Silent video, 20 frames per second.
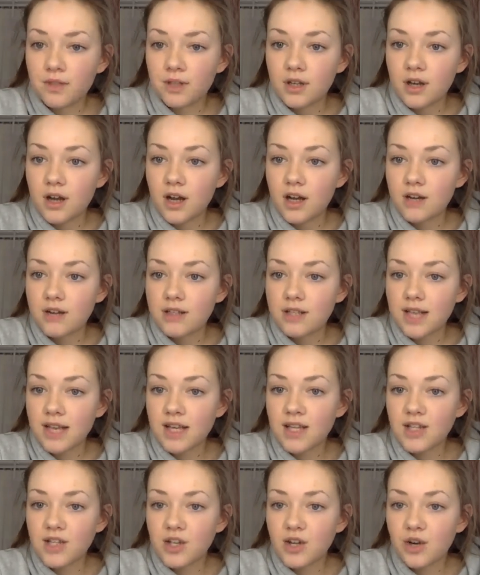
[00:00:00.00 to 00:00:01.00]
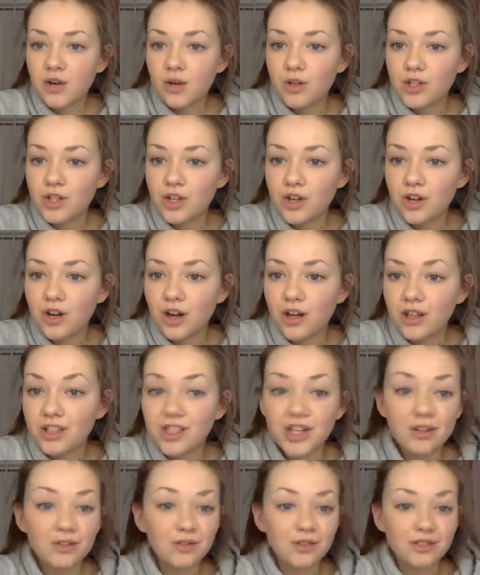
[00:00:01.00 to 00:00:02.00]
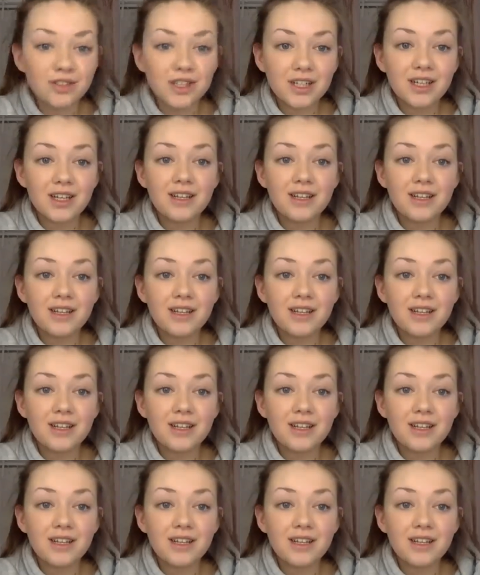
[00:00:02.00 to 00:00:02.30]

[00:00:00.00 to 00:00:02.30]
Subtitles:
Are you excited to go to your college in London?